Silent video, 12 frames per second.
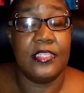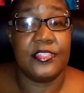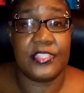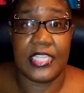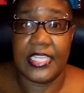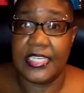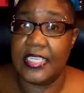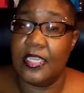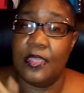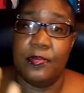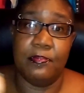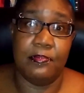
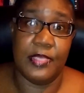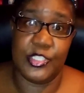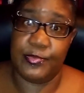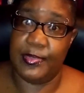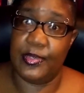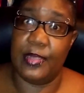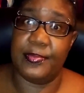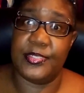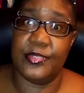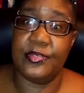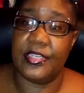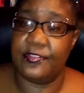Signing, much better
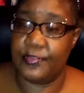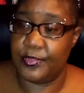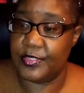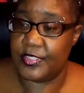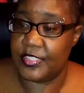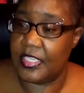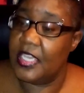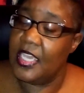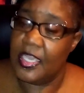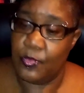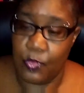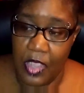opportunity for you to
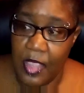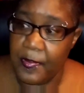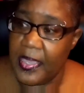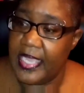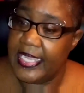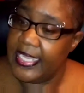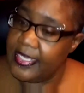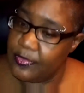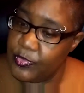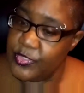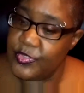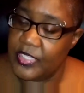walk by. Hey,
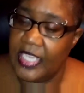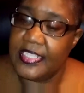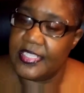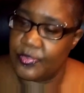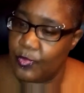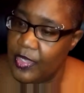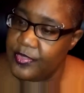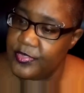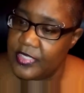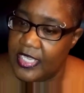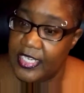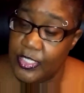would you sign this? And while they're
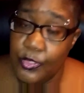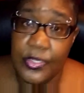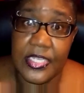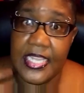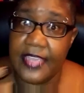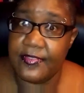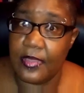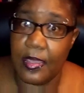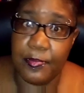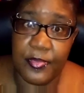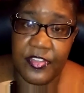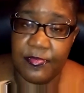signing, you can have
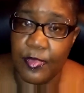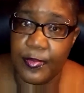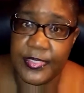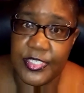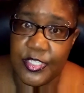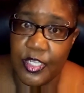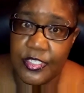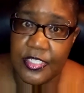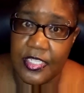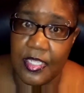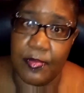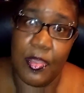a brief moment to talk
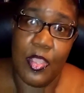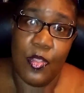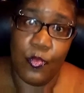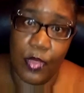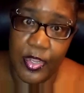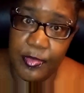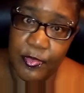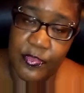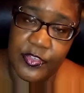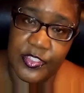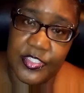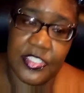to them while you're
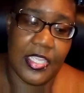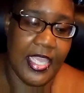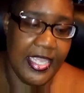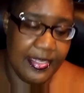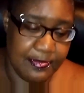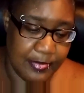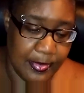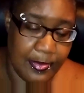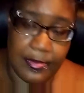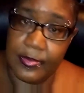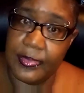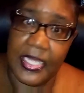moving on to, hey, blah,
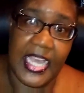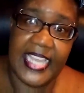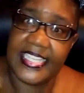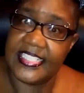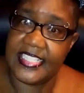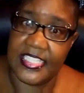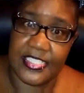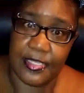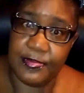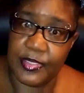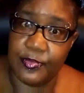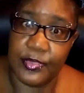blah, blah, blah. I can say
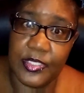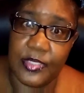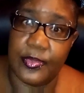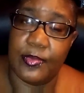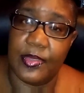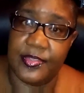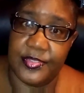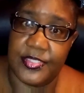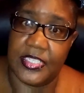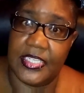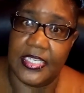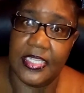something really quick while they're
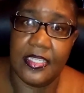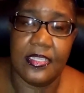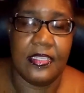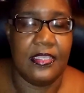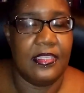signing.